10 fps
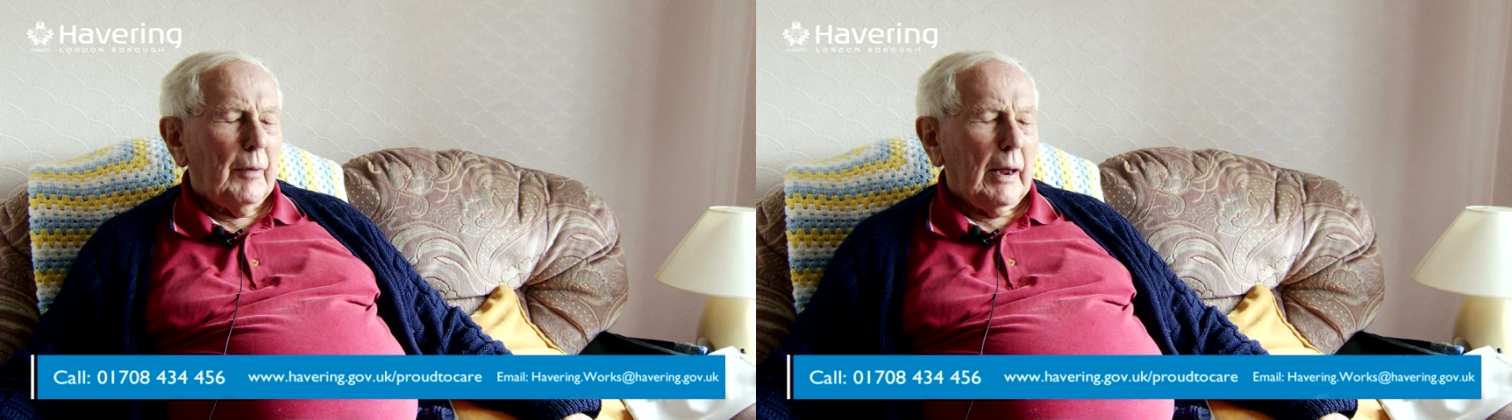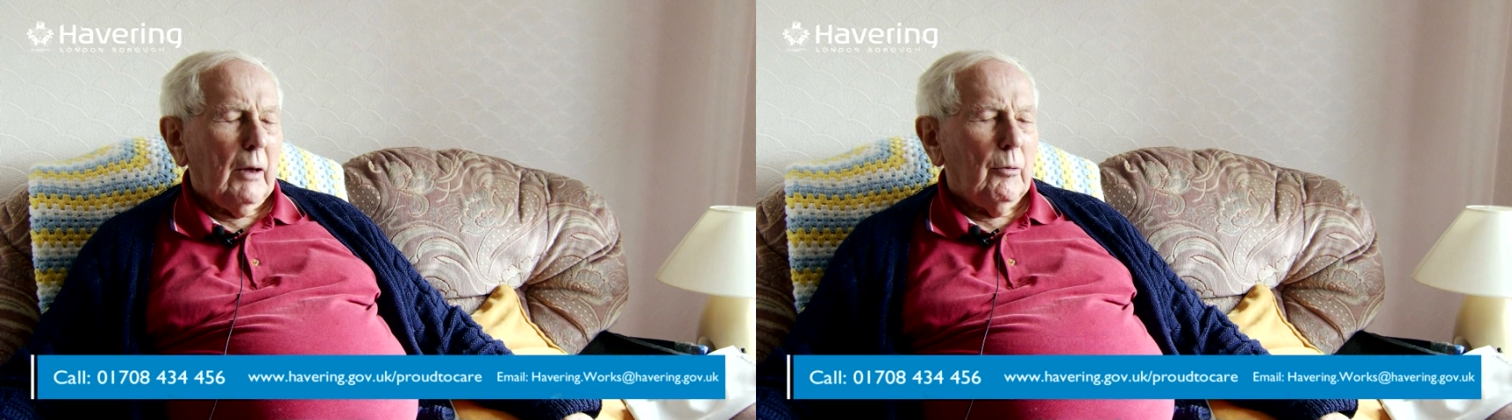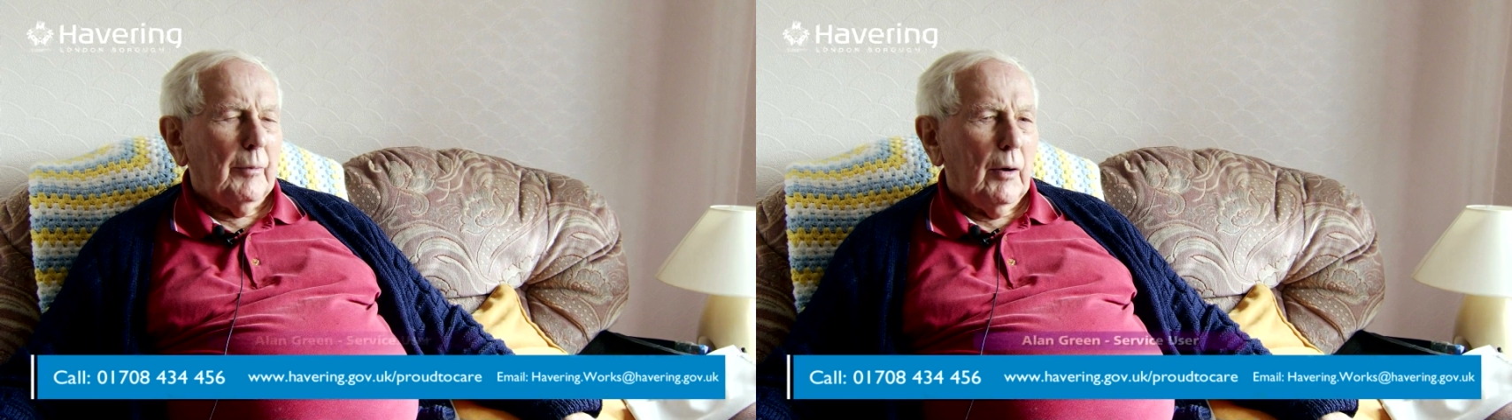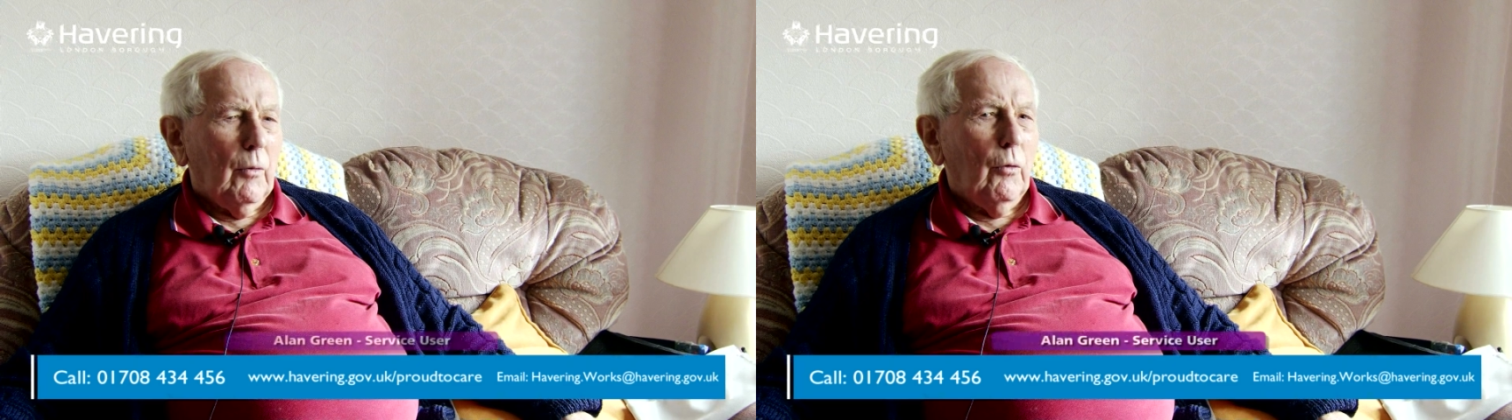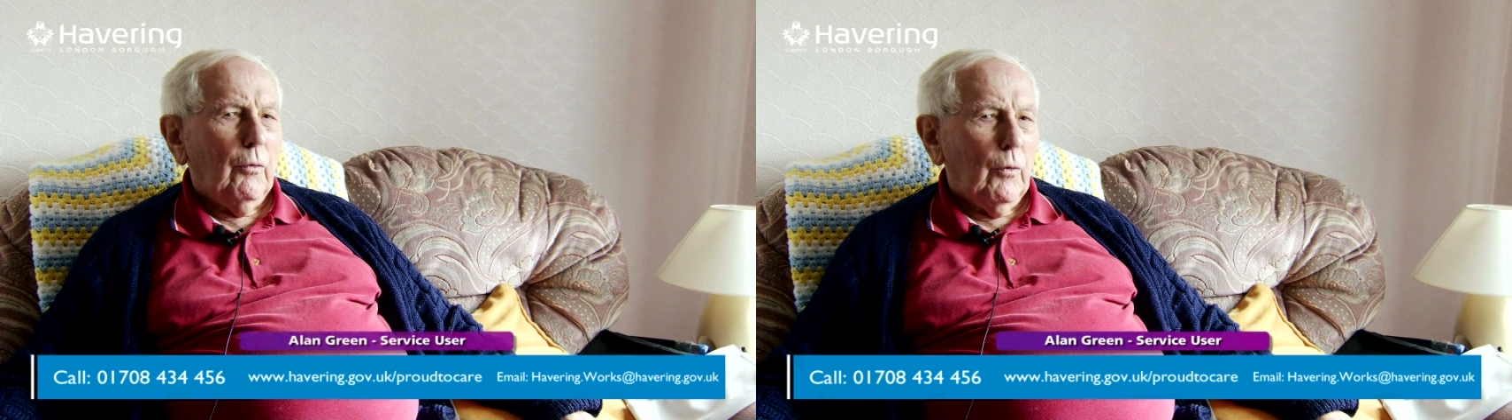They help me an
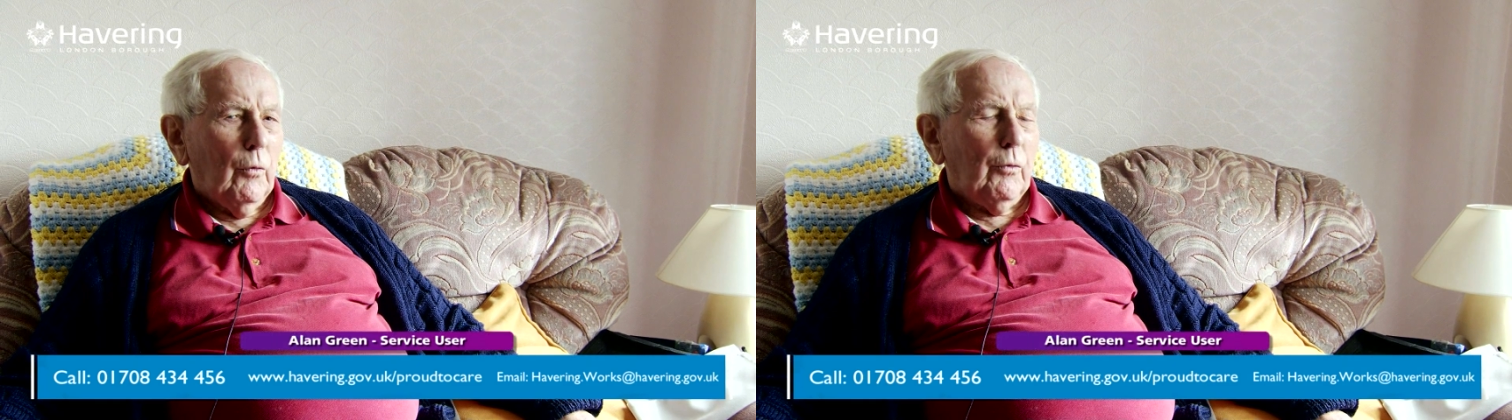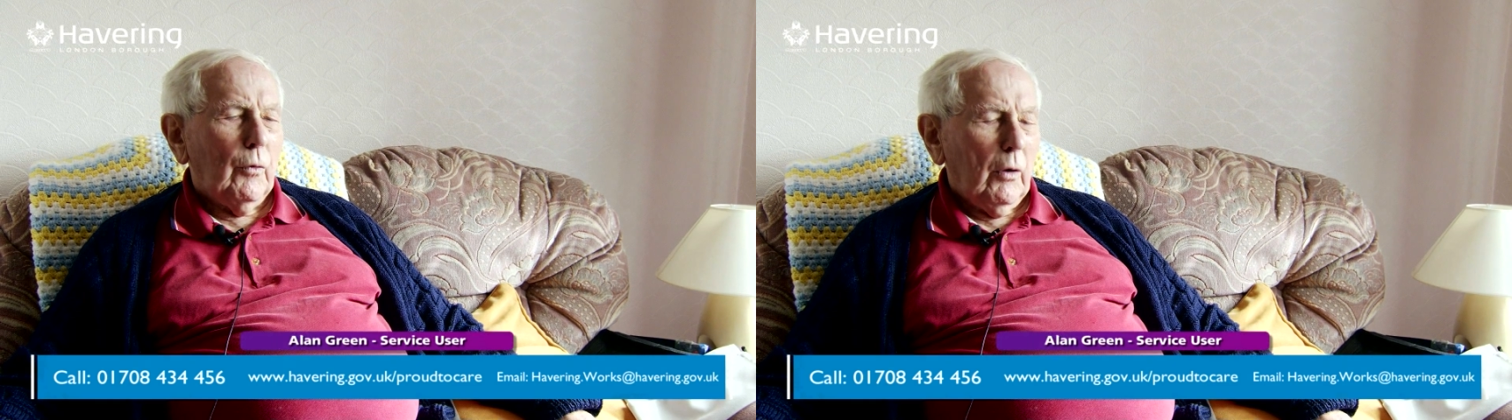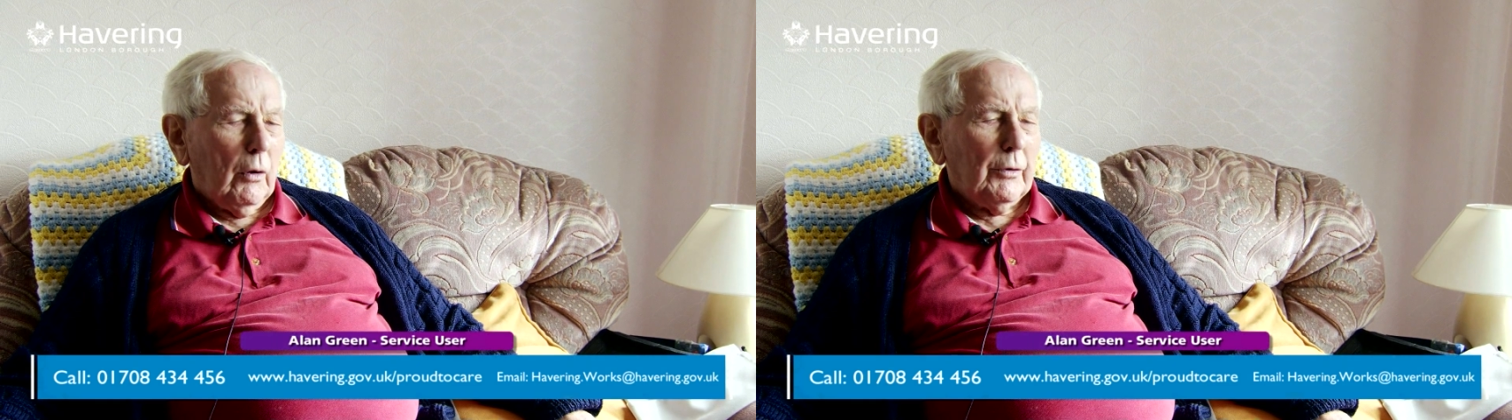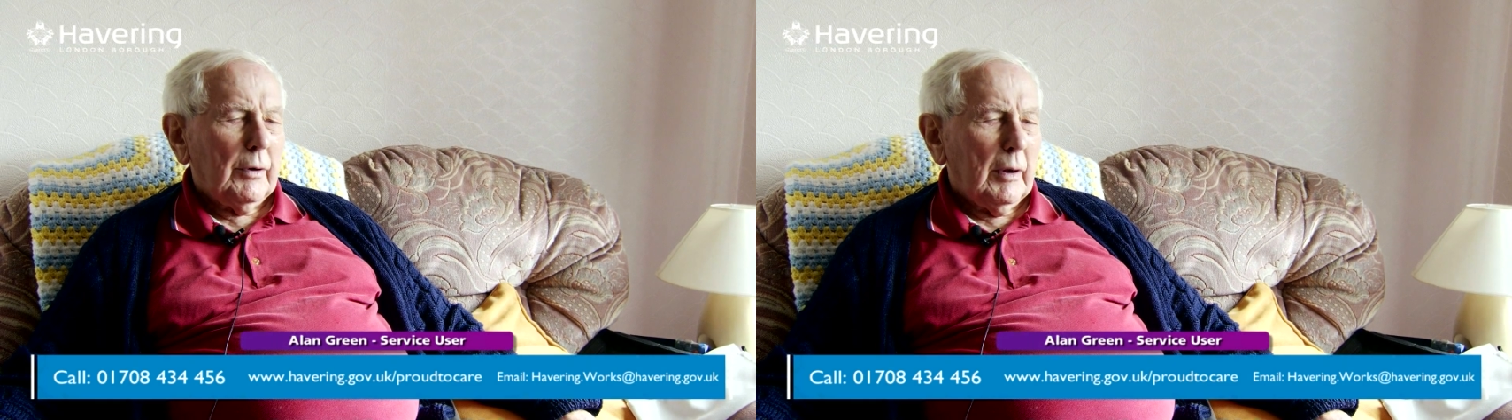awful lot,